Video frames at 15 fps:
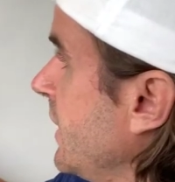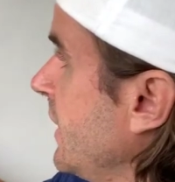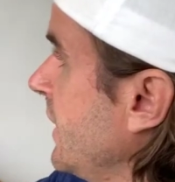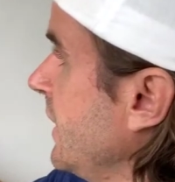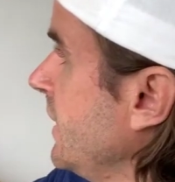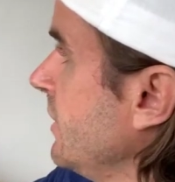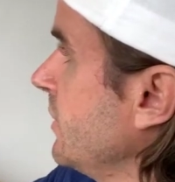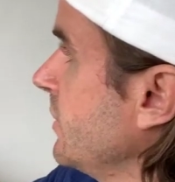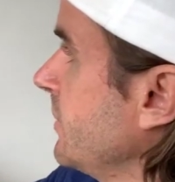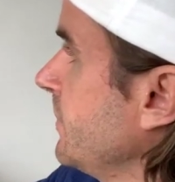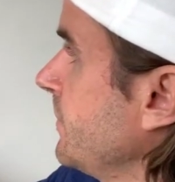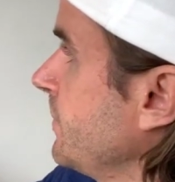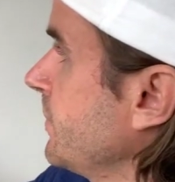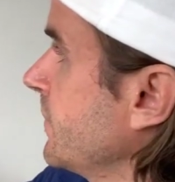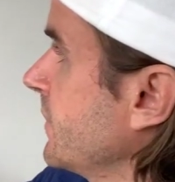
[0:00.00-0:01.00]
And
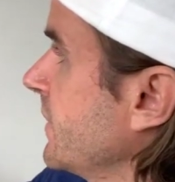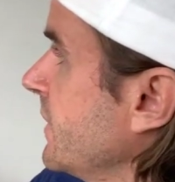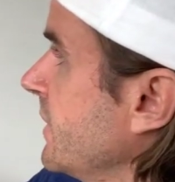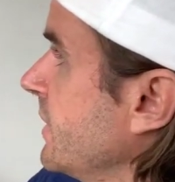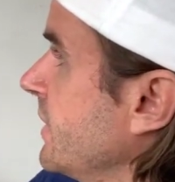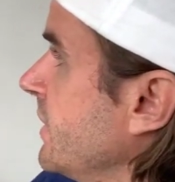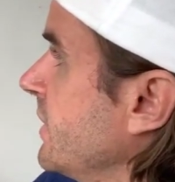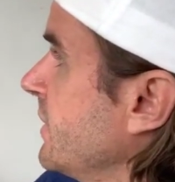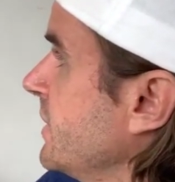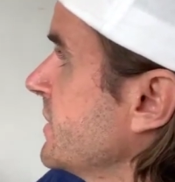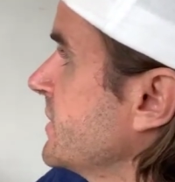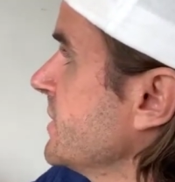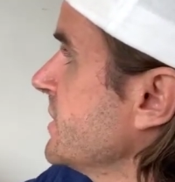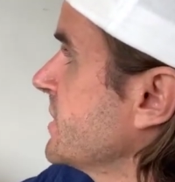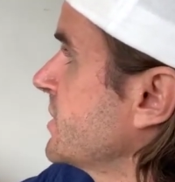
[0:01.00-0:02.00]

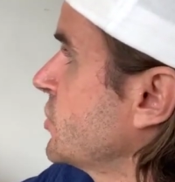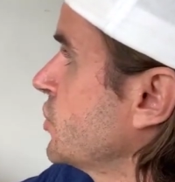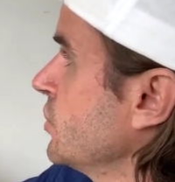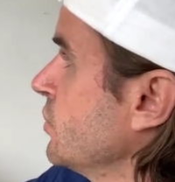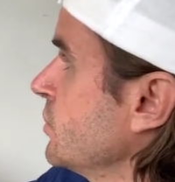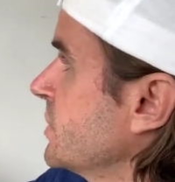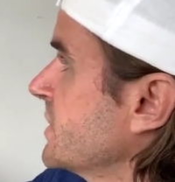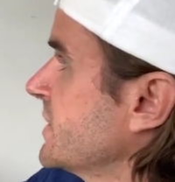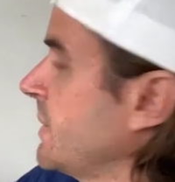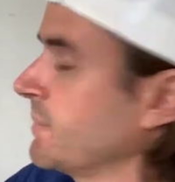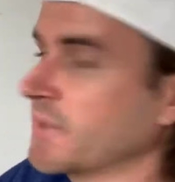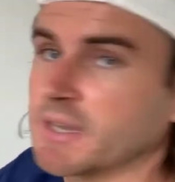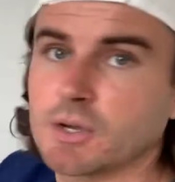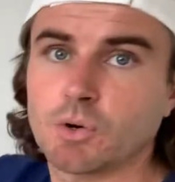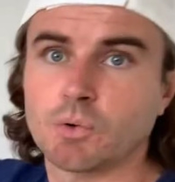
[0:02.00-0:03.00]
this is due to
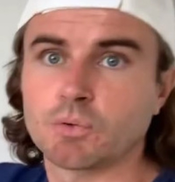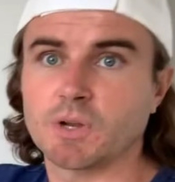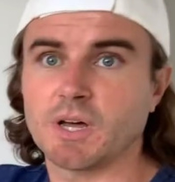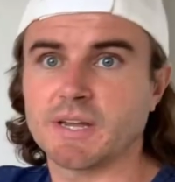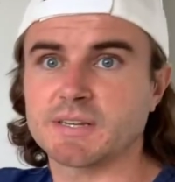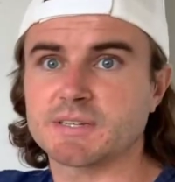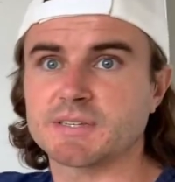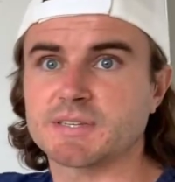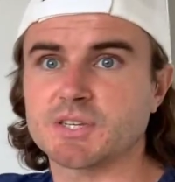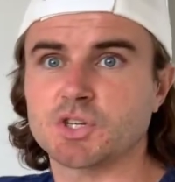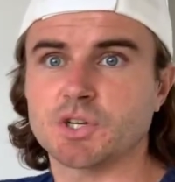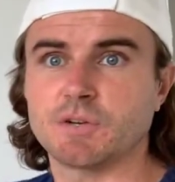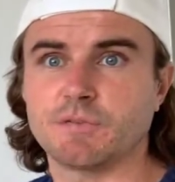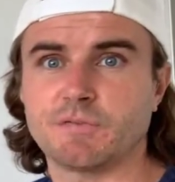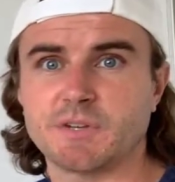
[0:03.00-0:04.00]
something called
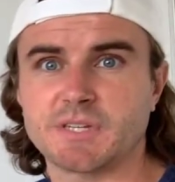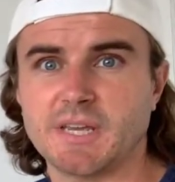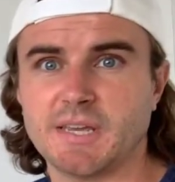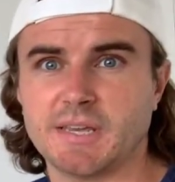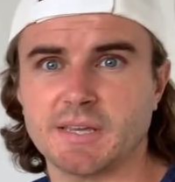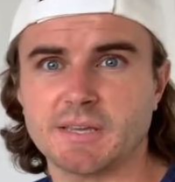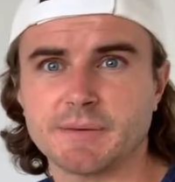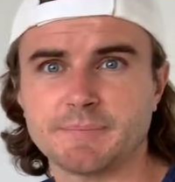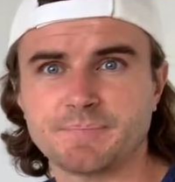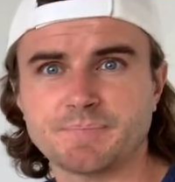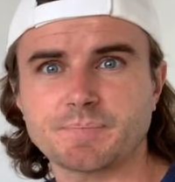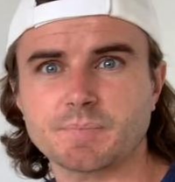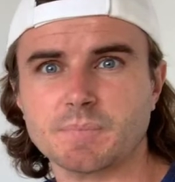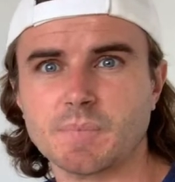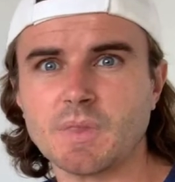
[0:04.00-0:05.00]
decision fatigue.
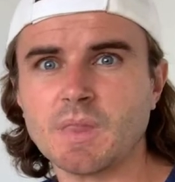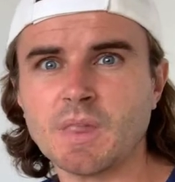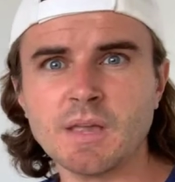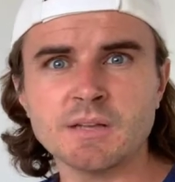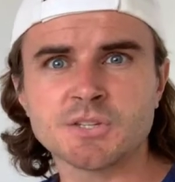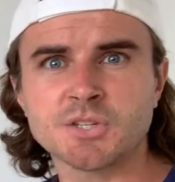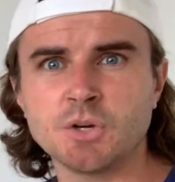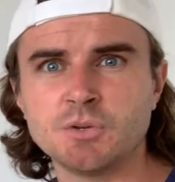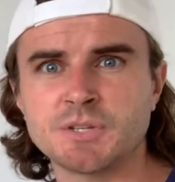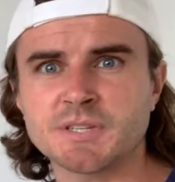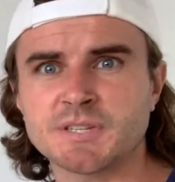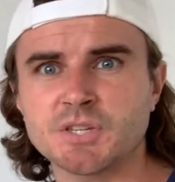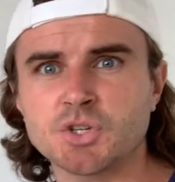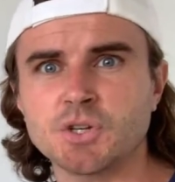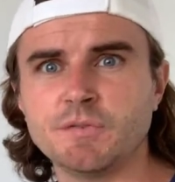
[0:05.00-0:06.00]
So
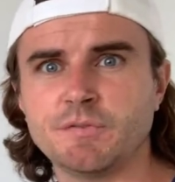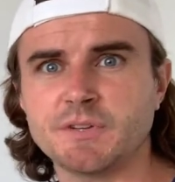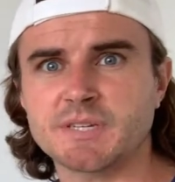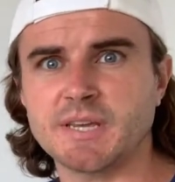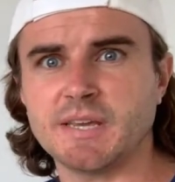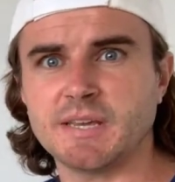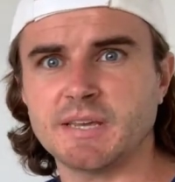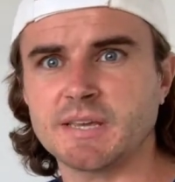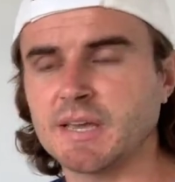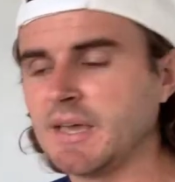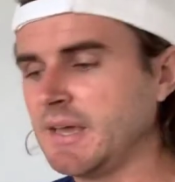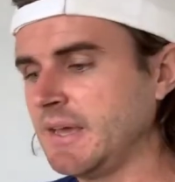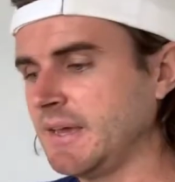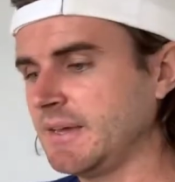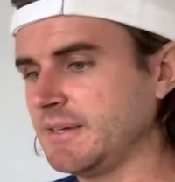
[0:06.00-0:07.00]
decision fatigue
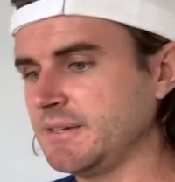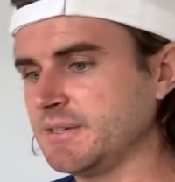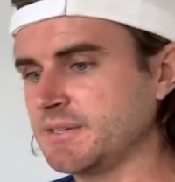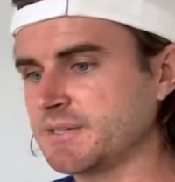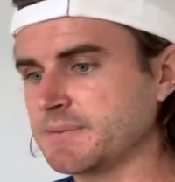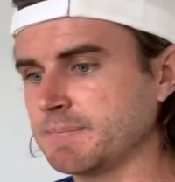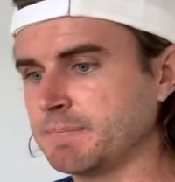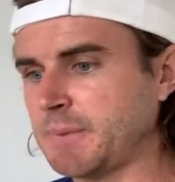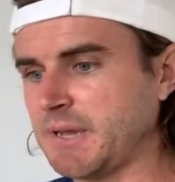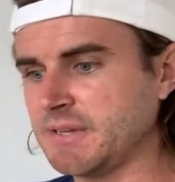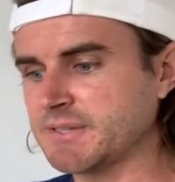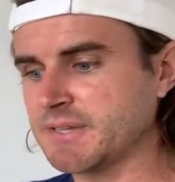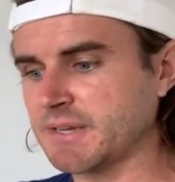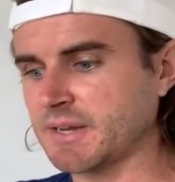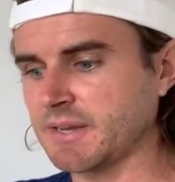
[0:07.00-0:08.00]
is
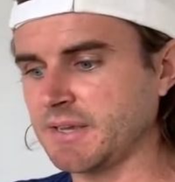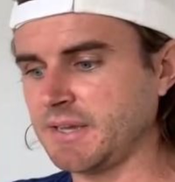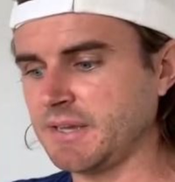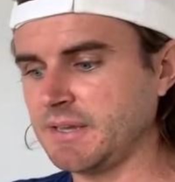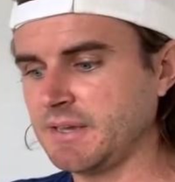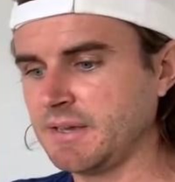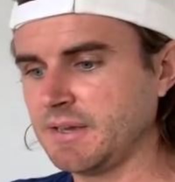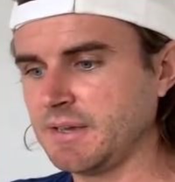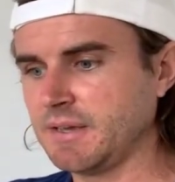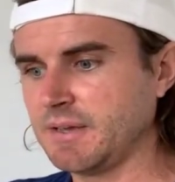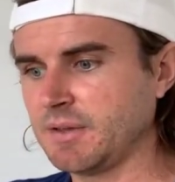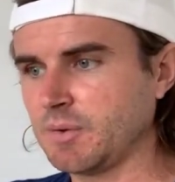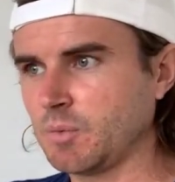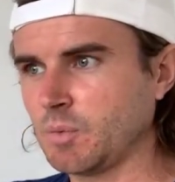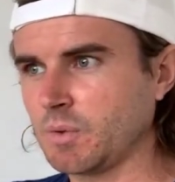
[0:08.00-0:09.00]
basically
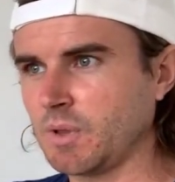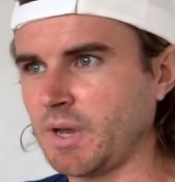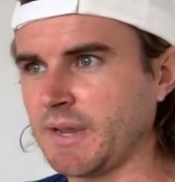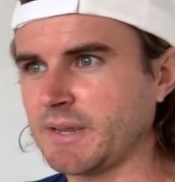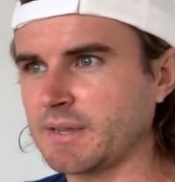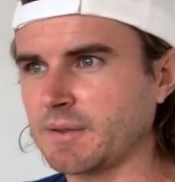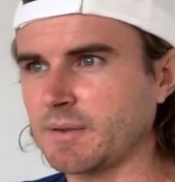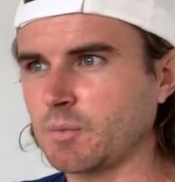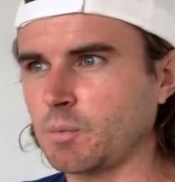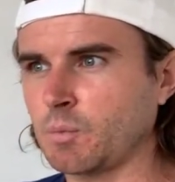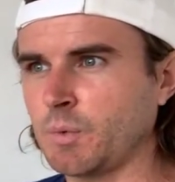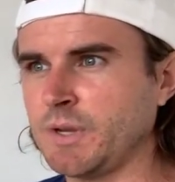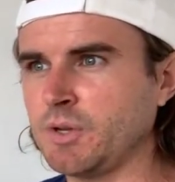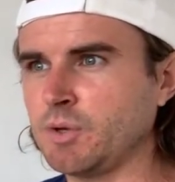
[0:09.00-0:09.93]
when